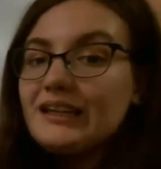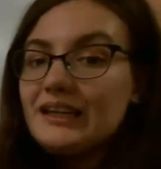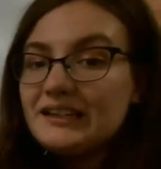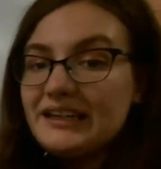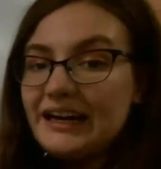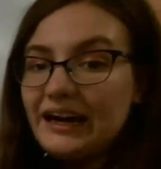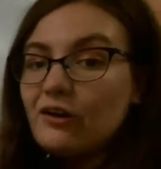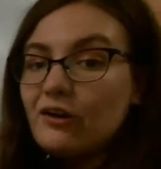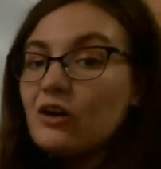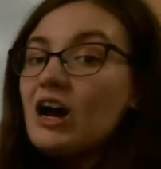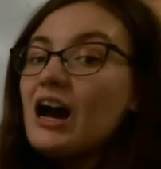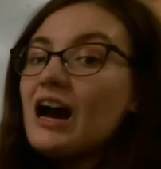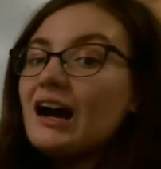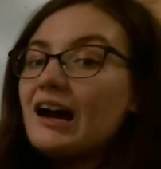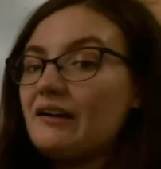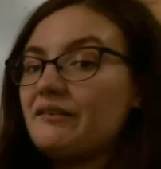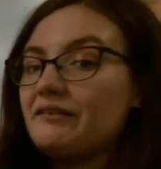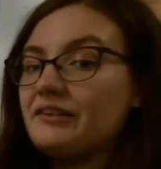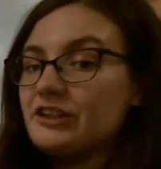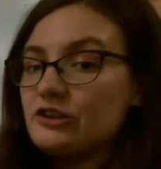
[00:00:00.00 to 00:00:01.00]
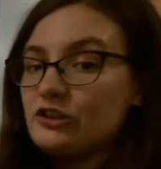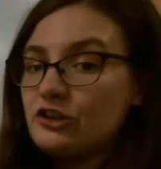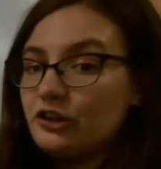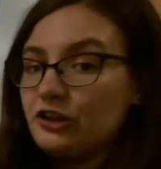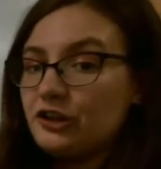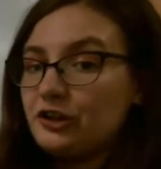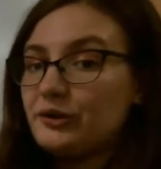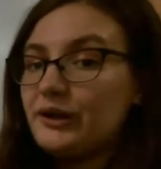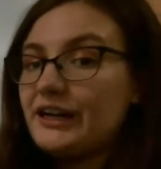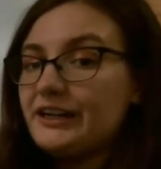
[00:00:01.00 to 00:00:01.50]
Now, I'm going to show
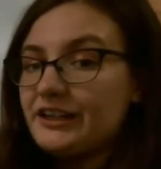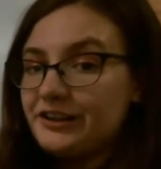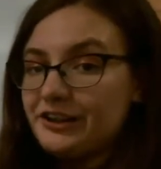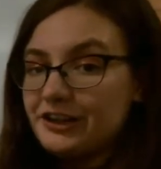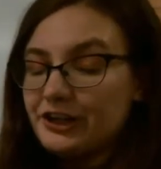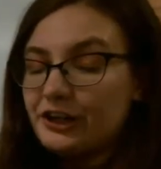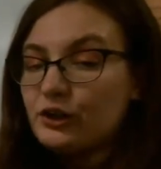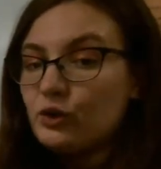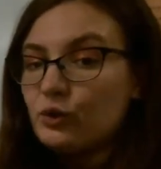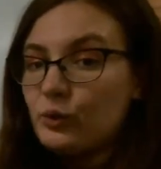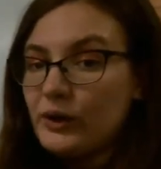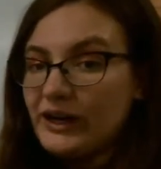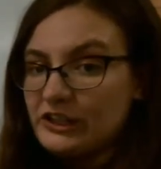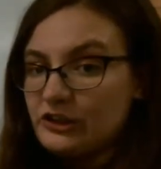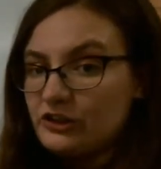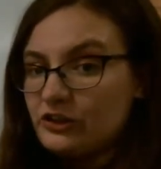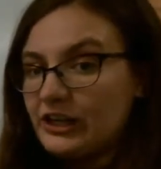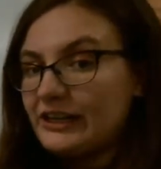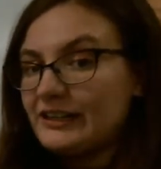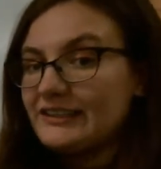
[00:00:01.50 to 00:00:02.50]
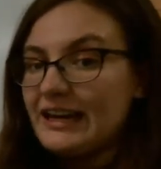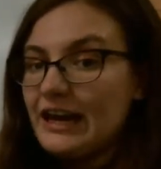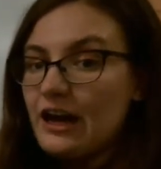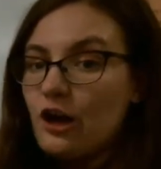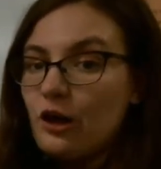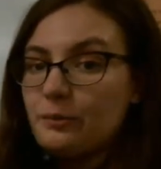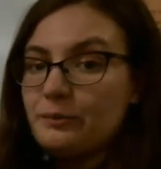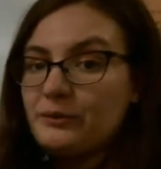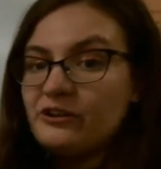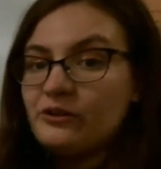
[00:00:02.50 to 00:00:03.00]
you another quick trick to
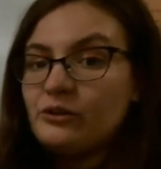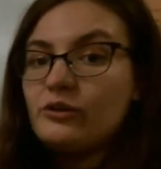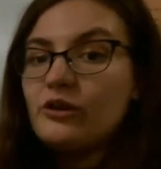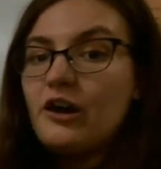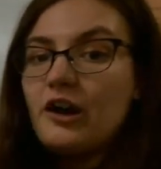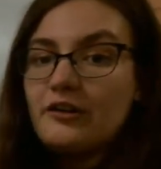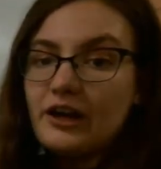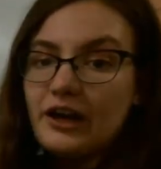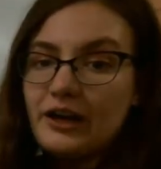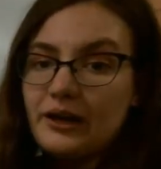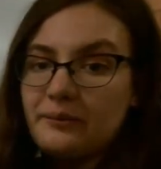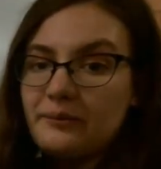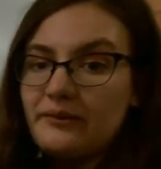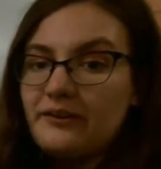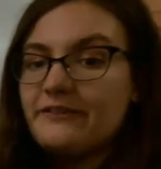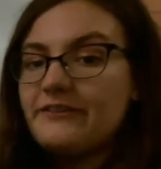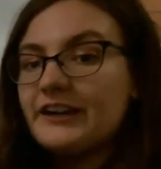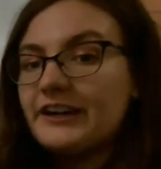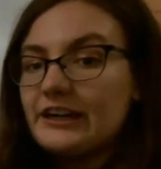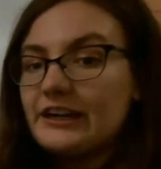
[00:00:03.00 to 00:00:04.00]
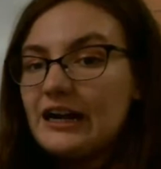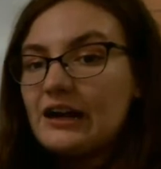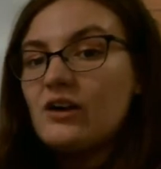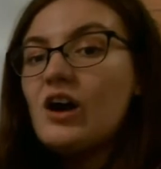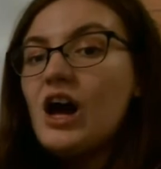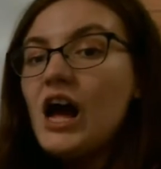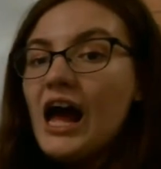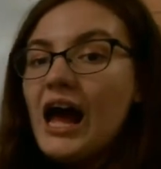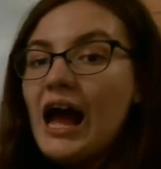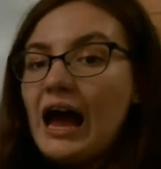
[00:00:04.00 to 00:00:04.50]
help you um, figure out
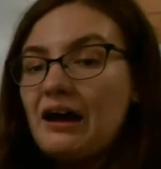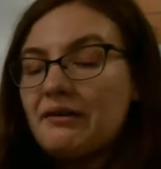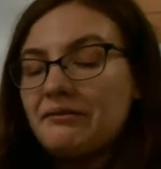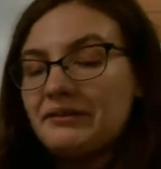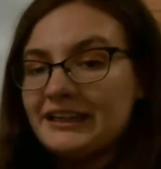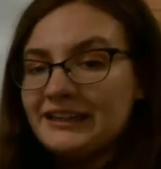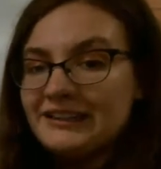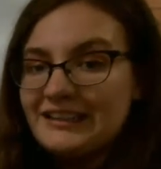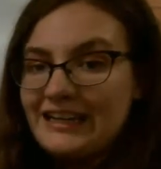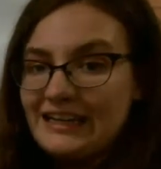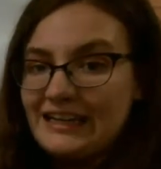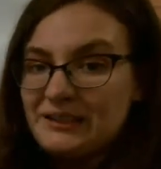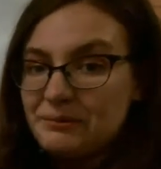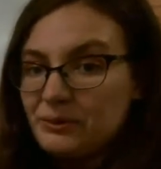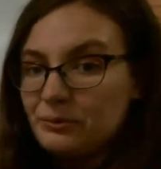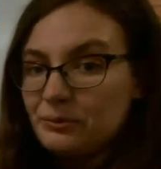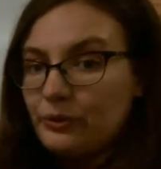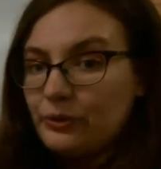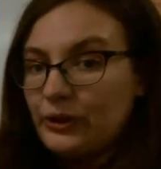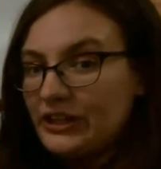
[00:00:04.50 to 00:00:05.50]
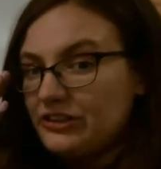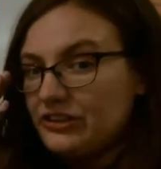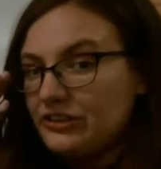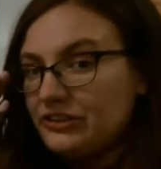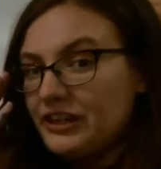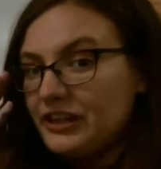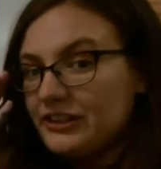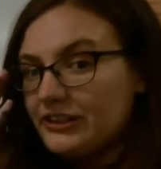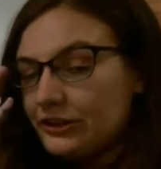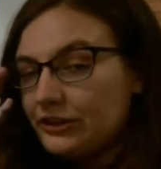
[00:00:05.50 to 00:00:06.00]
how many decimal points you
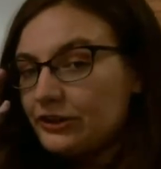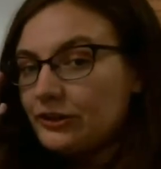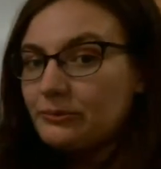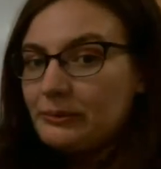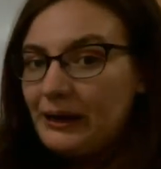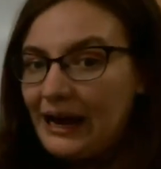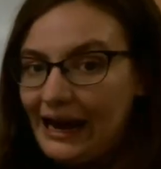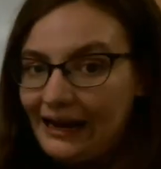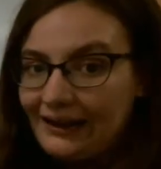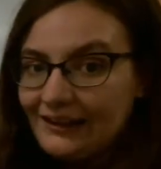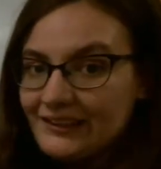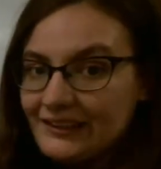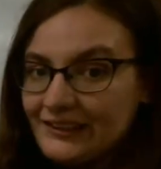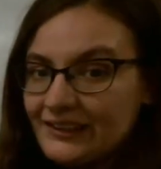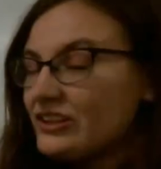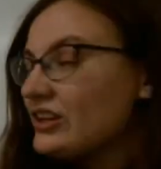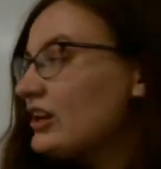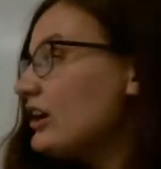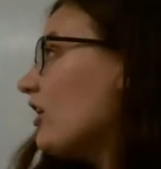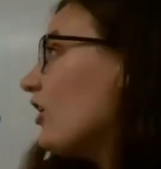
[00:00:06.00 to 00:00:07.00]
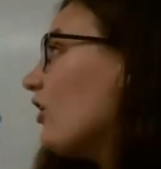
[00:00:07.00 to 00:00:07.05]
need to go past.